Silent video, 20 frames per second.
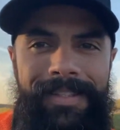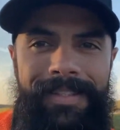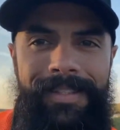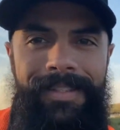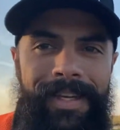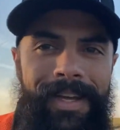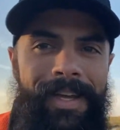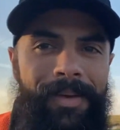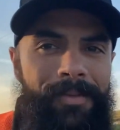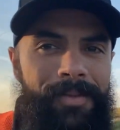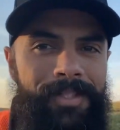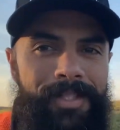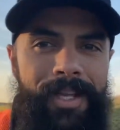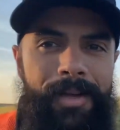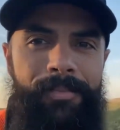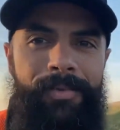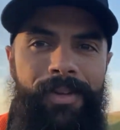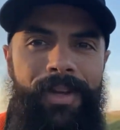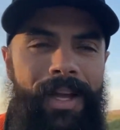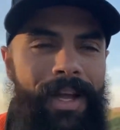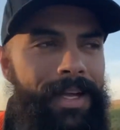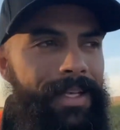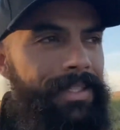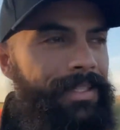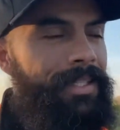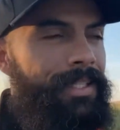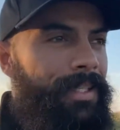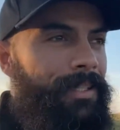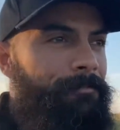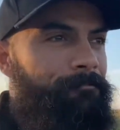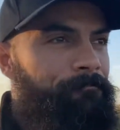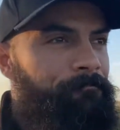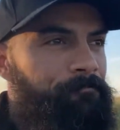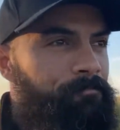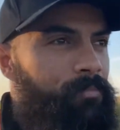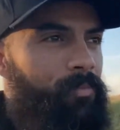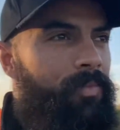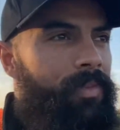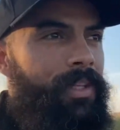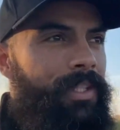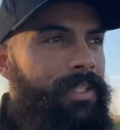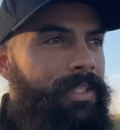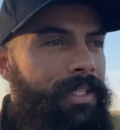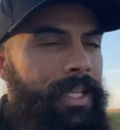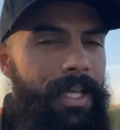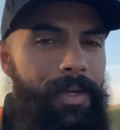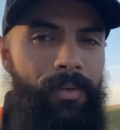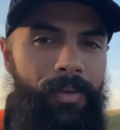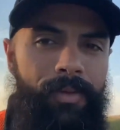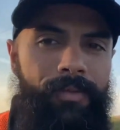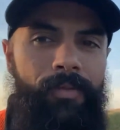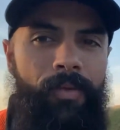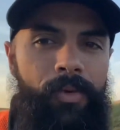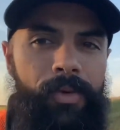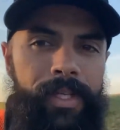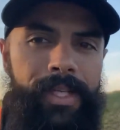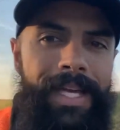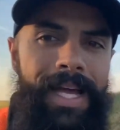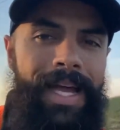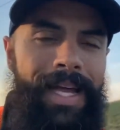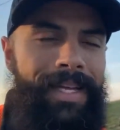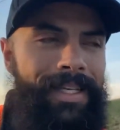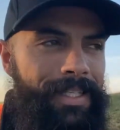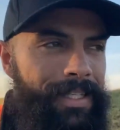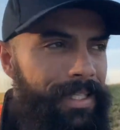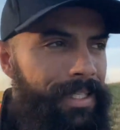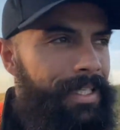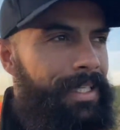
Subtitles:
Hey, what's up, you guys? It's day 149